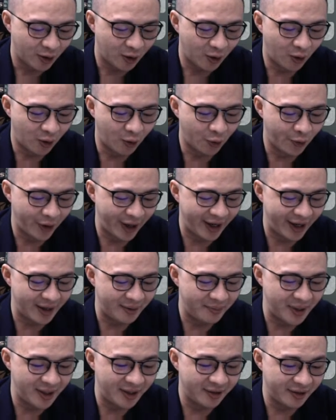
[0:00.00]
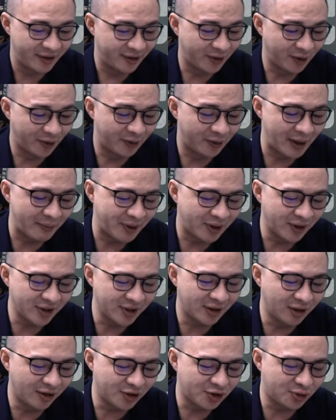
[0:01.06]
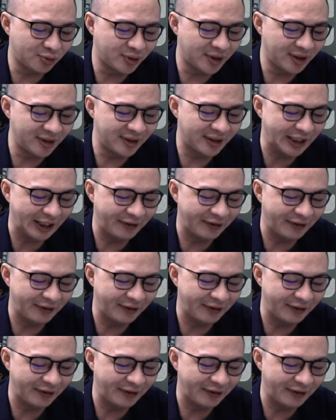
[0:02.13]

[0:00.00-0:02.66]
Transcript: OAB. Alright, because a lot of students,